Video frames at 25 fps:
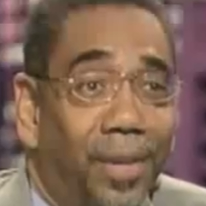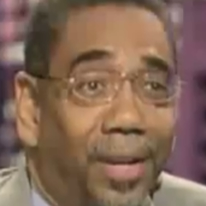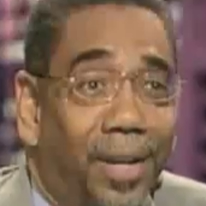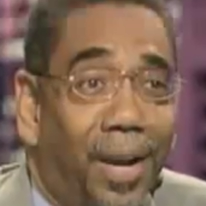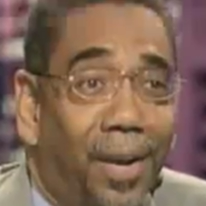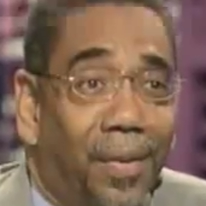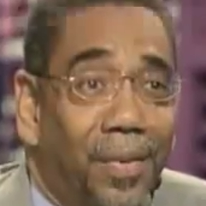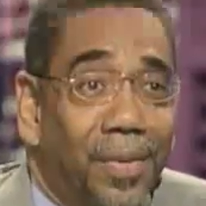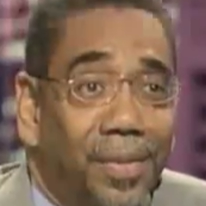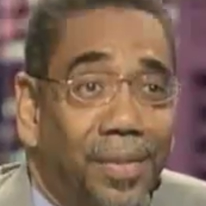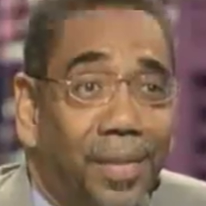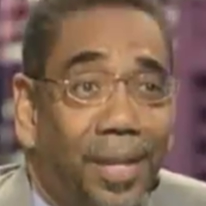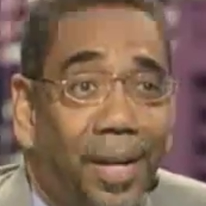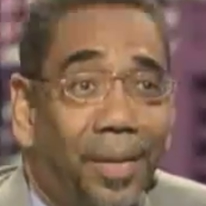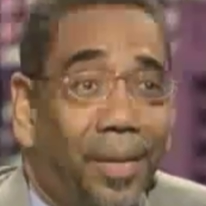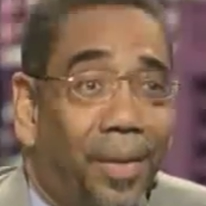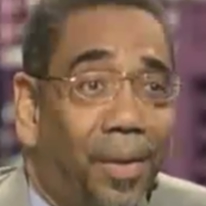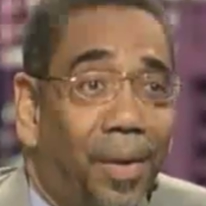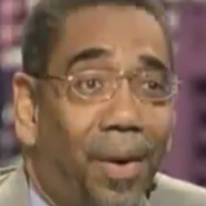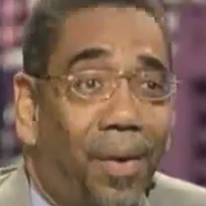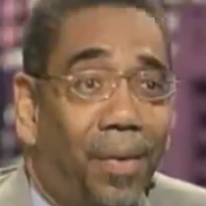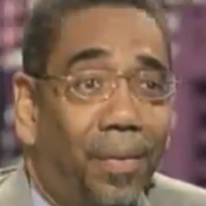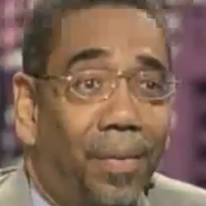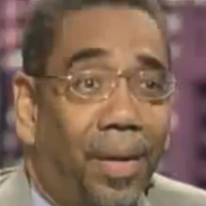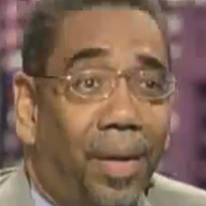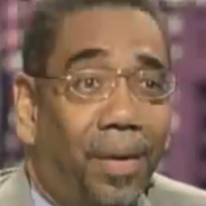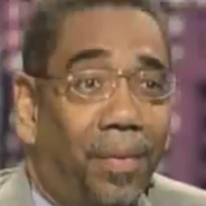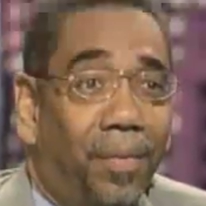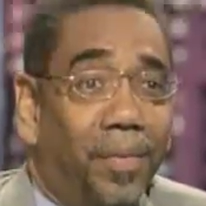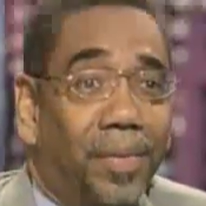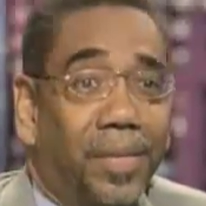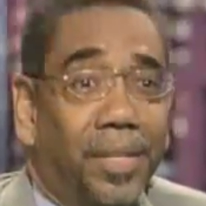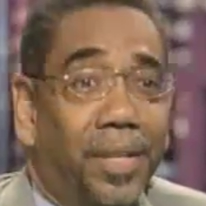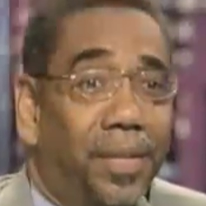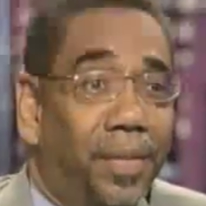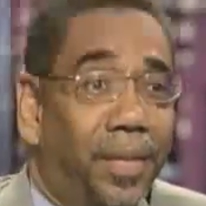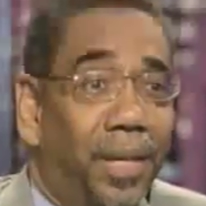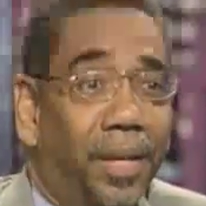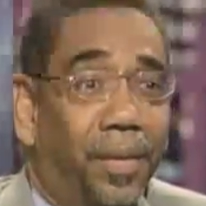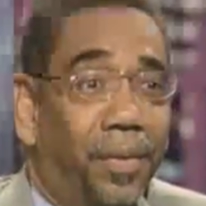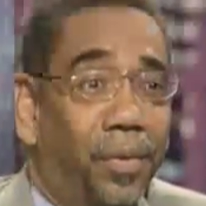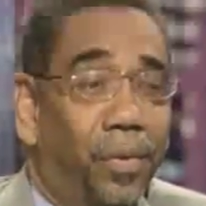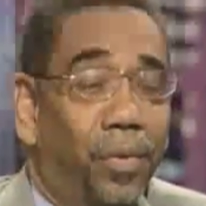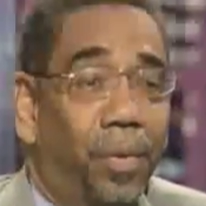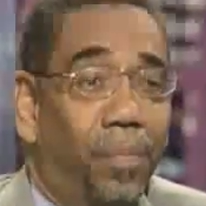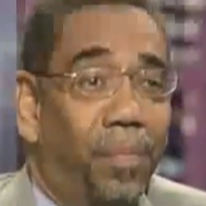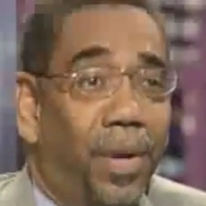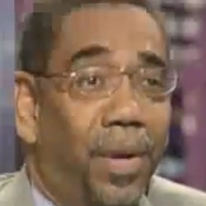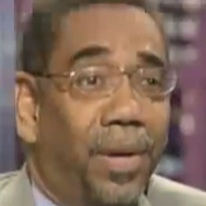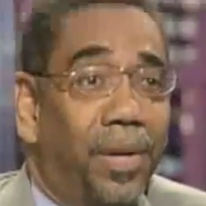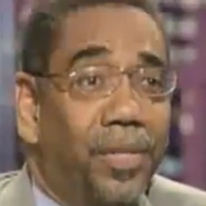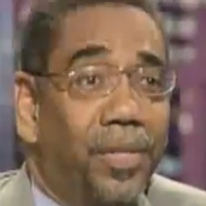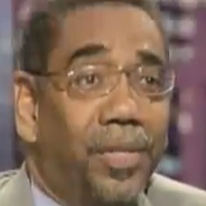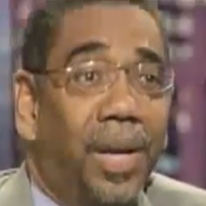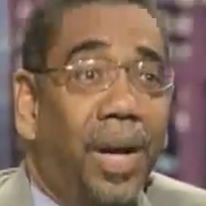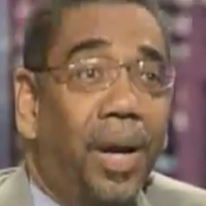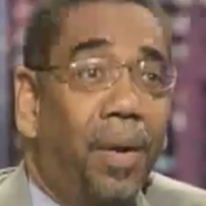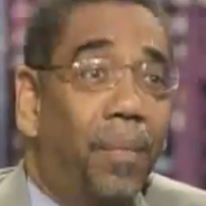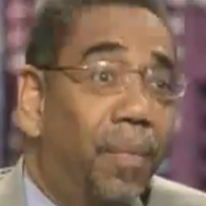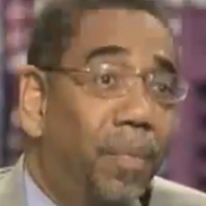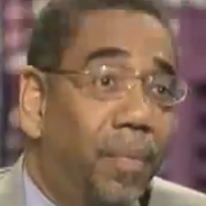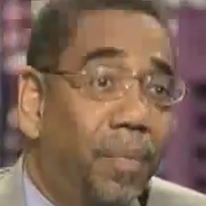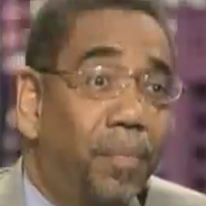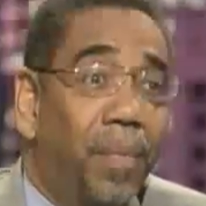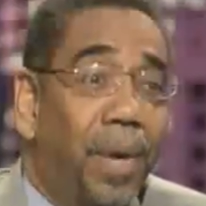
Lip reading: for Congress. Now they all of a sudden they can do a better job.